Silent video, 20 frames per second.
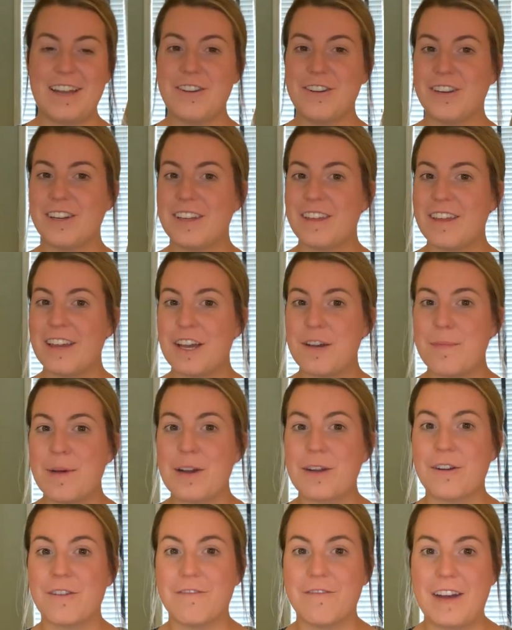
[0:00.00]
you're going to think about
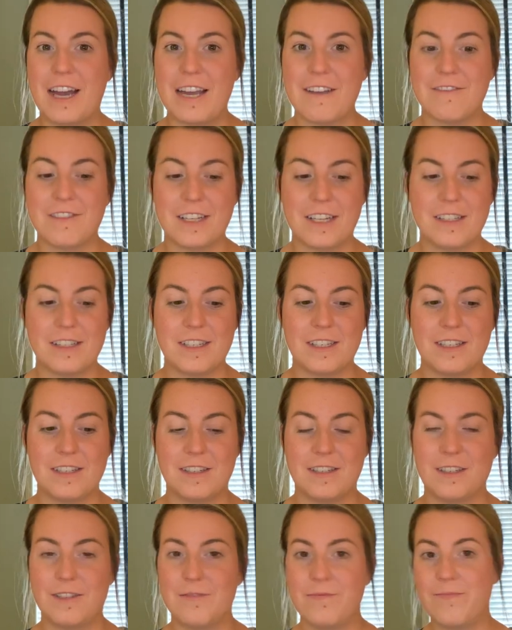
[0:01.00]
your 5
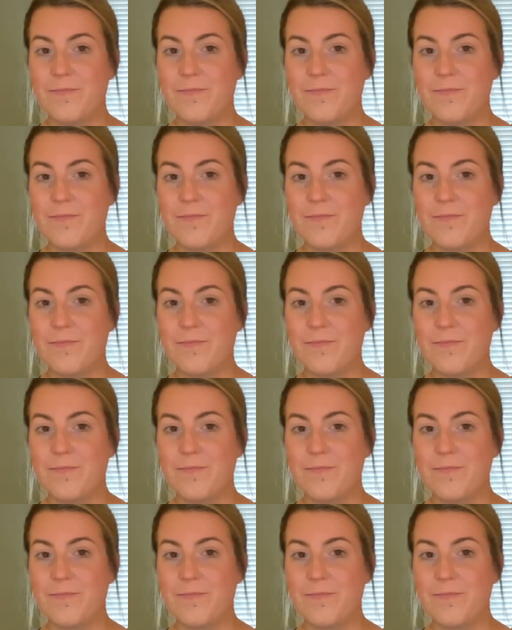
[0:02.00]
senses.